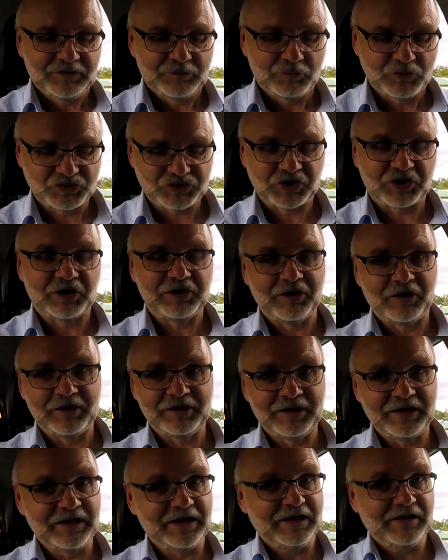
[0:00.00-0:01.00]
which it
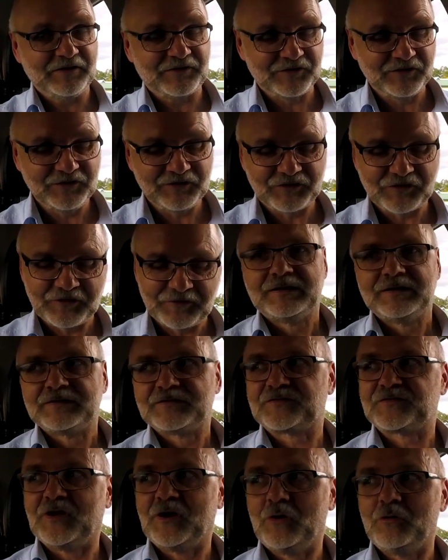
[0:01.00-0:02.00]
clearly isn't.
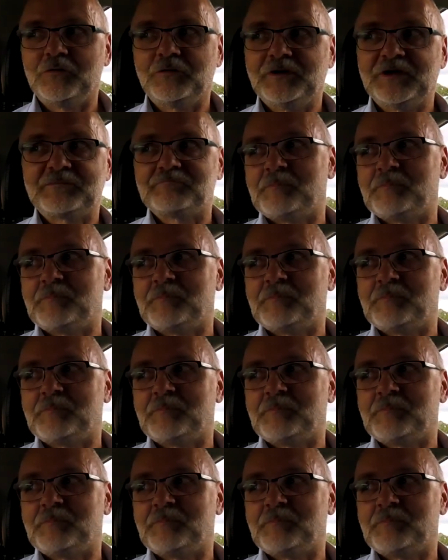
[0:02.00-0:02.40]
So it